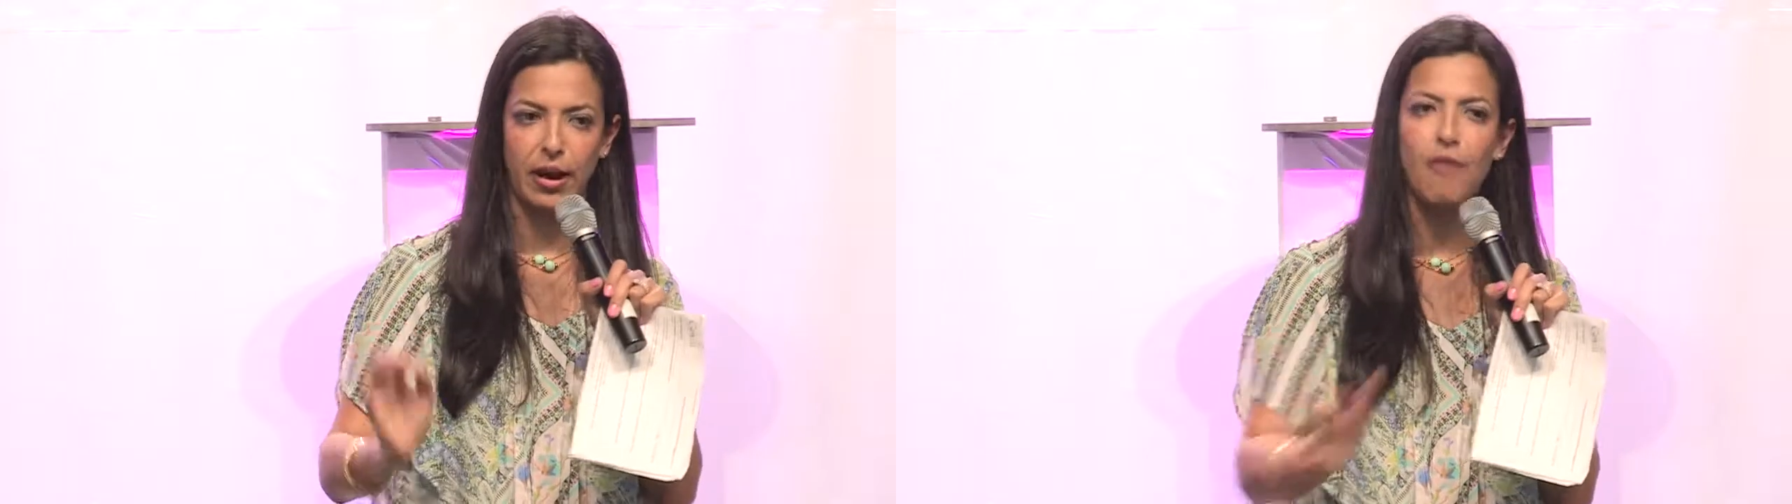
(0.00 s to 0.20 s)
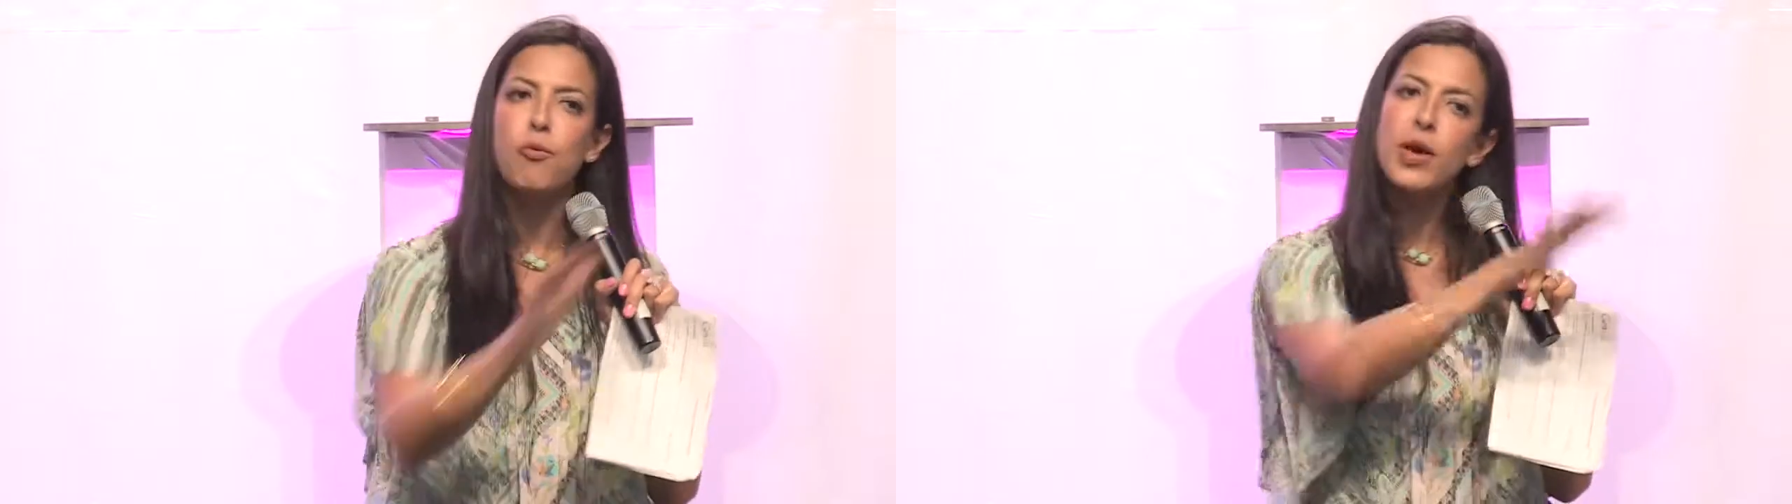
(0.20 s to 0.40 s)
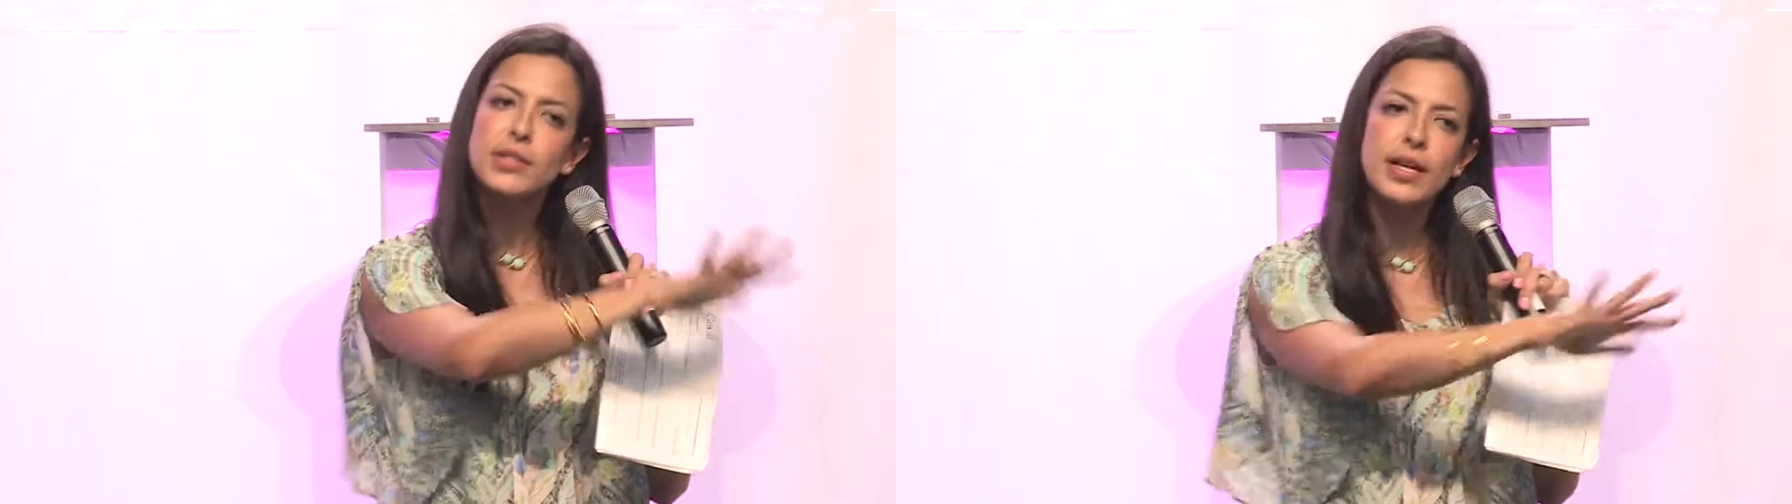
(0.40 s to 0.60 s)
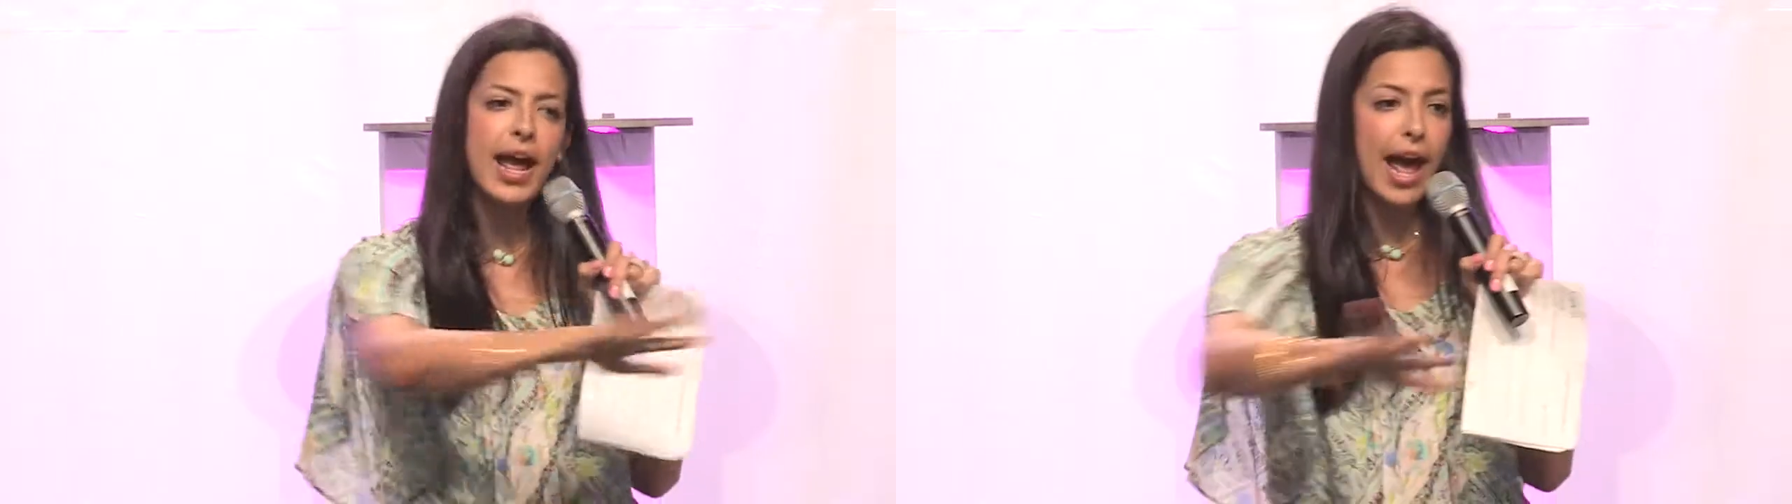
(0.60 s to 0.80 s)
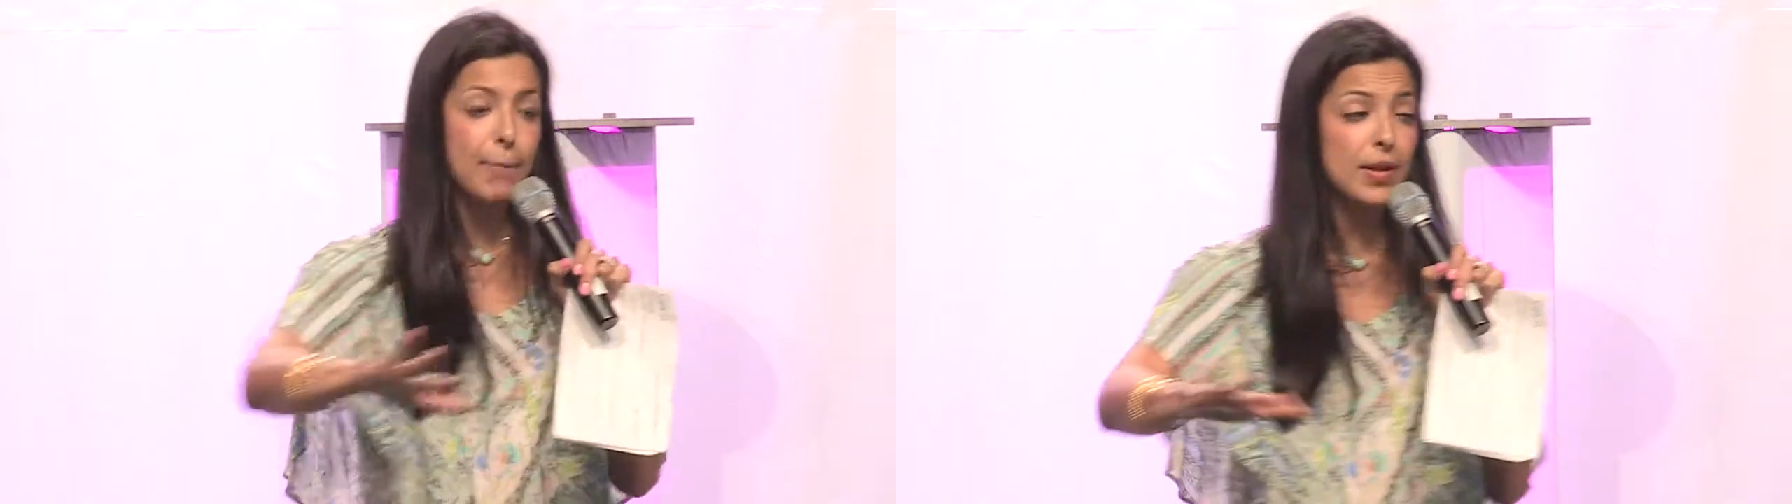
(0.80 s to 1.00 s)
of what's going to
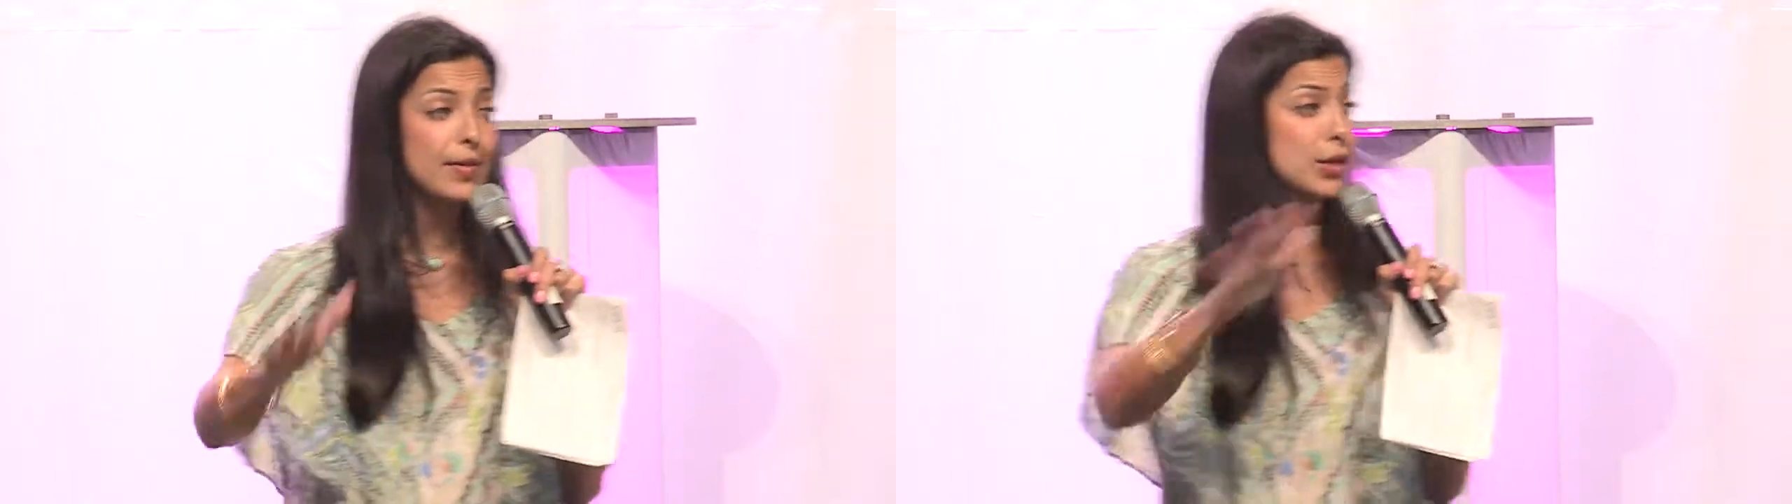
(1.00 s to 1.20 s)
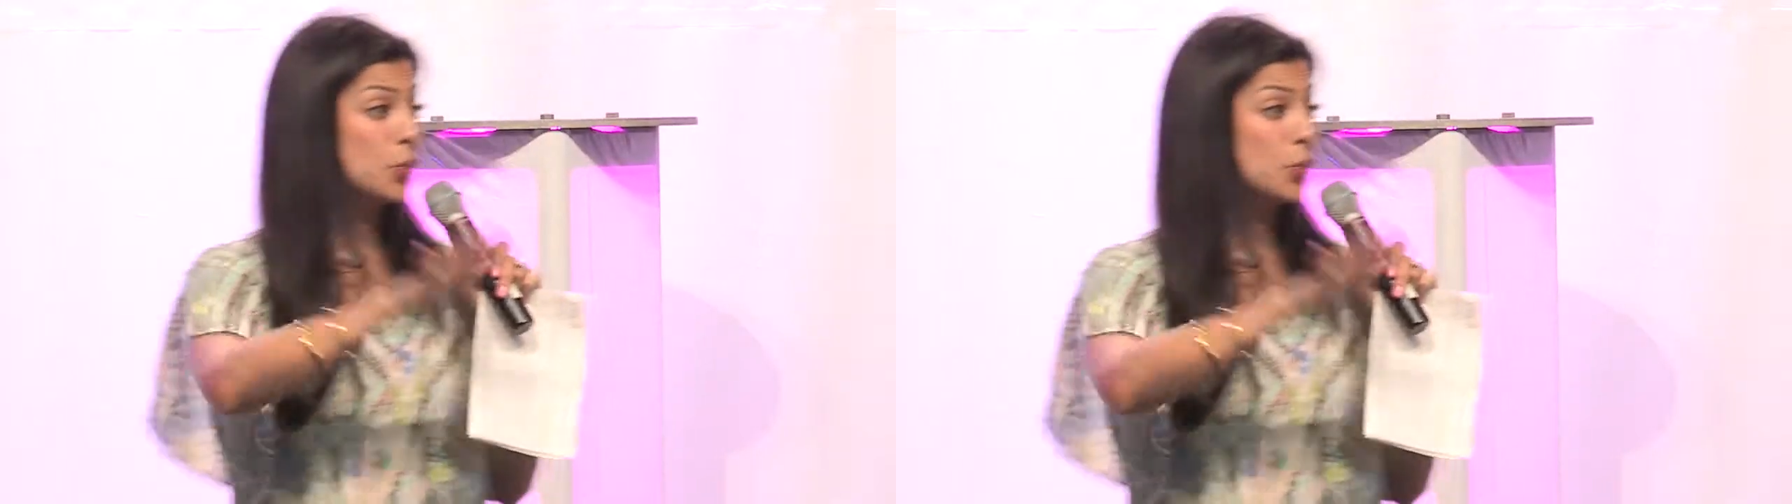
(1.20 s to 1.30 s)
happen this